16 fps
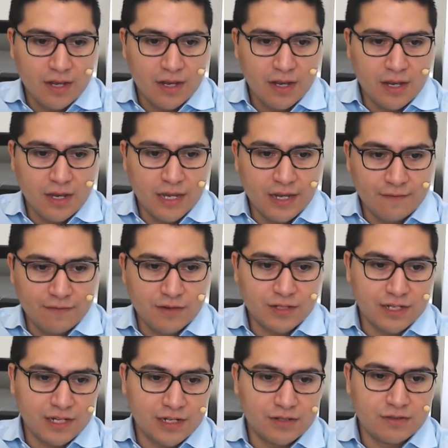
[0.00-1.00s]
inverse
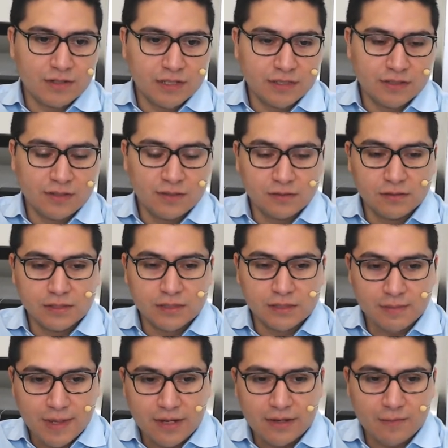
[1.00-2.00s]
head and shoulders
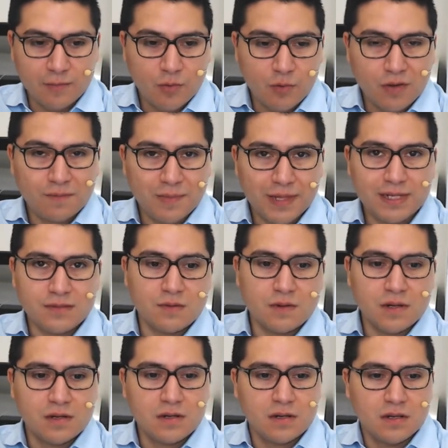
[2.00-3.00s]
pattern, more complex
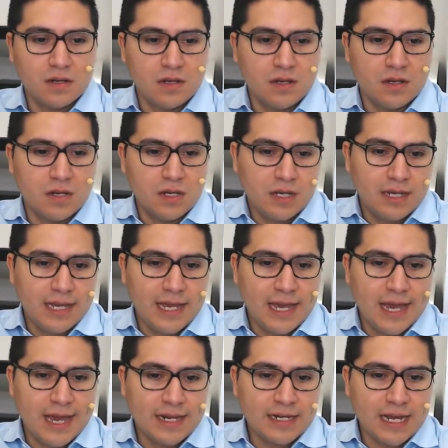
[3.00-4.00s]
one.
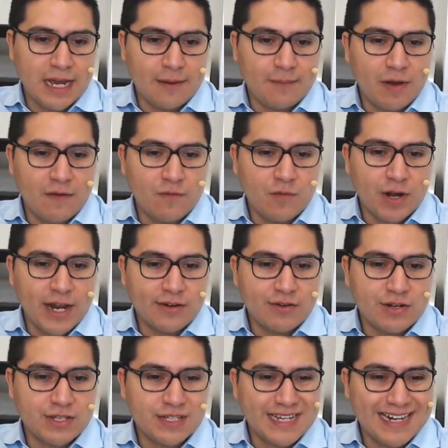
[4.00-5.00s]
And above
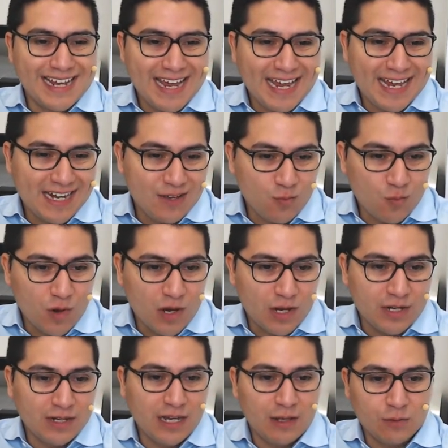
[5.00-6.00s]

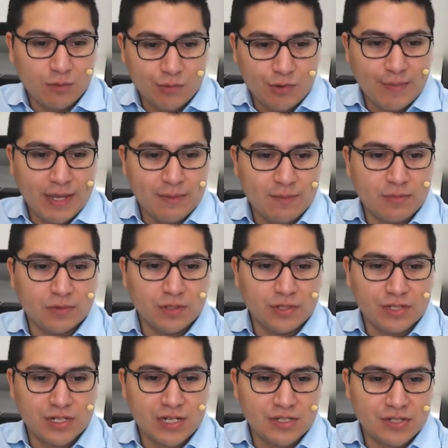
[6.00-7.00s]
110.81, I will remain
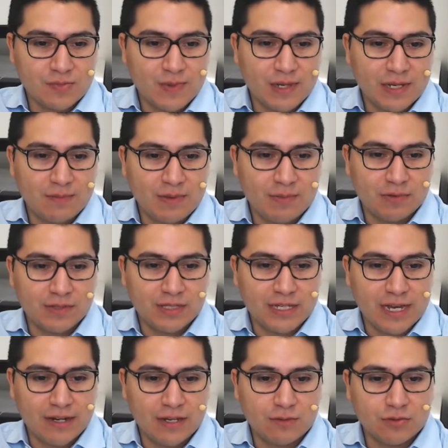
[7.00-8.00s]
bullish, and I suspect people
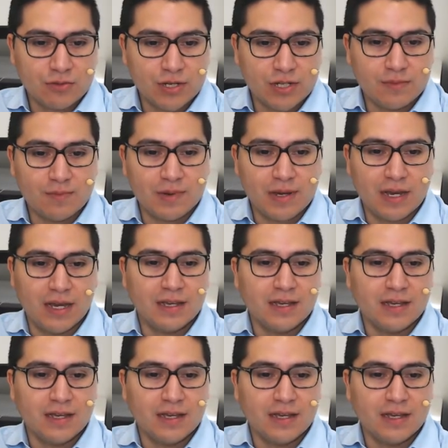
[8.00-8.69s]
down here will try to buy.